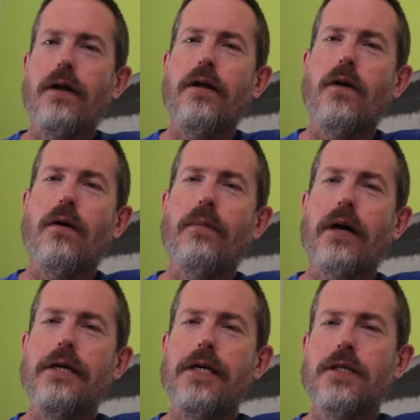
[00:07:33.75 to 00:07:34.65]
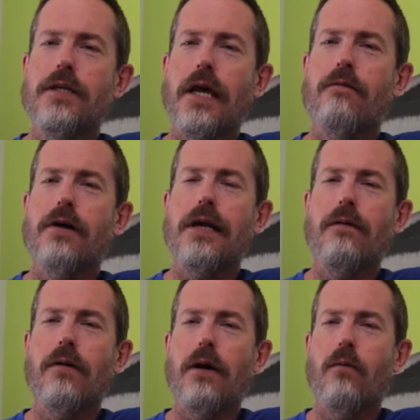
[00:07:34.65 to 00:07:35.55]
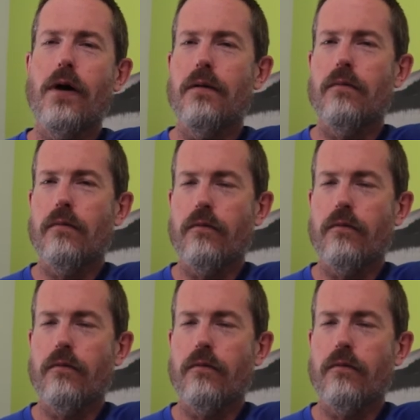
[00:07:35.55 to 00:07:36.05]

you know, on my easy day run, I, went